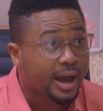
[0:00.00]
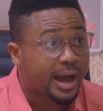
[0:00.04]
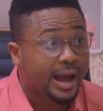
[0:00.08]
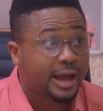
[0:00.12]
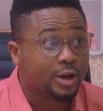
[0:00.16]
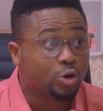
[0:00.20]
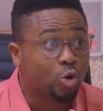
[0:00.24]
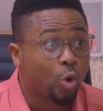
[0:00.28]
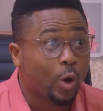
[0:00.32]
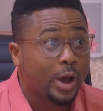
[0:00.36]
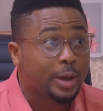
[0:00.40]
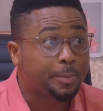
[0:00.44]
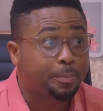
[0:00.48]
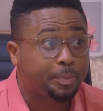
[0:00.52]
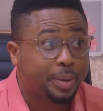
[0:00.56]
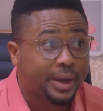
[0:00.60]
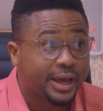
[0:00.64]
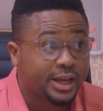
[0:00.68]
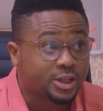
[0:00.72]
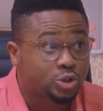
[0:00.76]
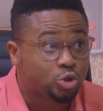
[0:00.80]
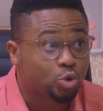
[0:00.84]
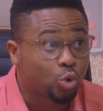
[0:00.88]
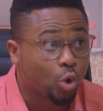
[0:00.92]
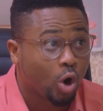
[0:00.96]
I know I
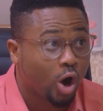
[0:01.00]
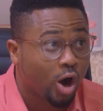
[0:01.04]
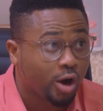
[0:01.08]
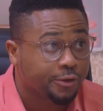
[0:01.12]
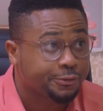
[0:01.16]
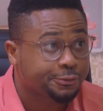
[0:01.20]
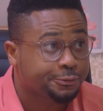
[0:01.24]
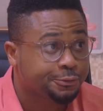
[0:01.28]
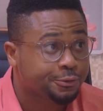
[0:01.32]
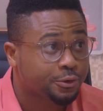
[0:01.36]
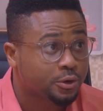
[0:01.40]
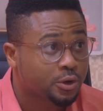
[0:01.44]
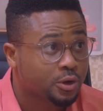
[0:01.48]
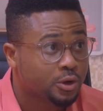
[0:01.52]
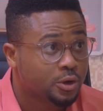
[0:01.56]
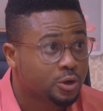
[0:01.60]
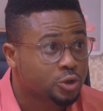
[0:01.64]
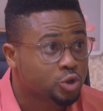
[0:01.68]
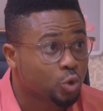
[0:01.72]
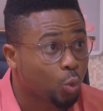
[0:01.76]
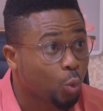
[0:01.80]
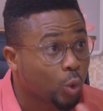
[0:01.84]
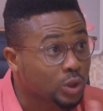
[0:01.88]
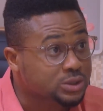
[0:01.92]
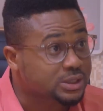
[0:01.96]
paid you
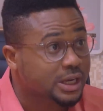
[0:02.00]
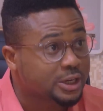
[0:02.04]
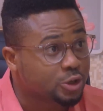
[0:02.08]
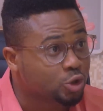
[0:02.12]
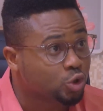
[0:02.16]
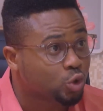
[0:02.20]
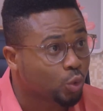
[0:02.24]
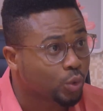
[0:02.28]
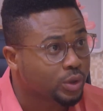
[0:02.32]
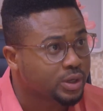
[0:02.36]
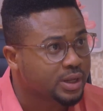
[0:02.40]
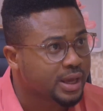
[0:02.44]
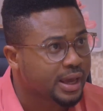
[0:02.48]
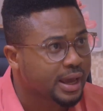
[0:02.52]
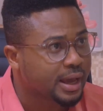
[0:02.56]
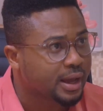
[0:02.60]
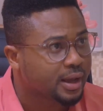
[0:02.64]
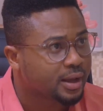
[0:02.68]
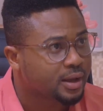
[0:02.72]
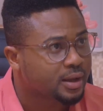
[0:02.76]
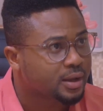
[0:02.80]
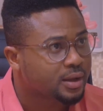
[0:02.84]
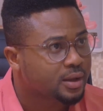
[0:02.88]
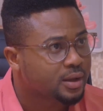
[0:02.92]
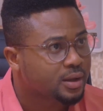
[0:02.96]
off. So what are you doing
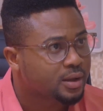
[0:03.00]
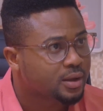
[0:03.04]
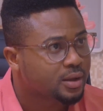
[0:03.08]
here?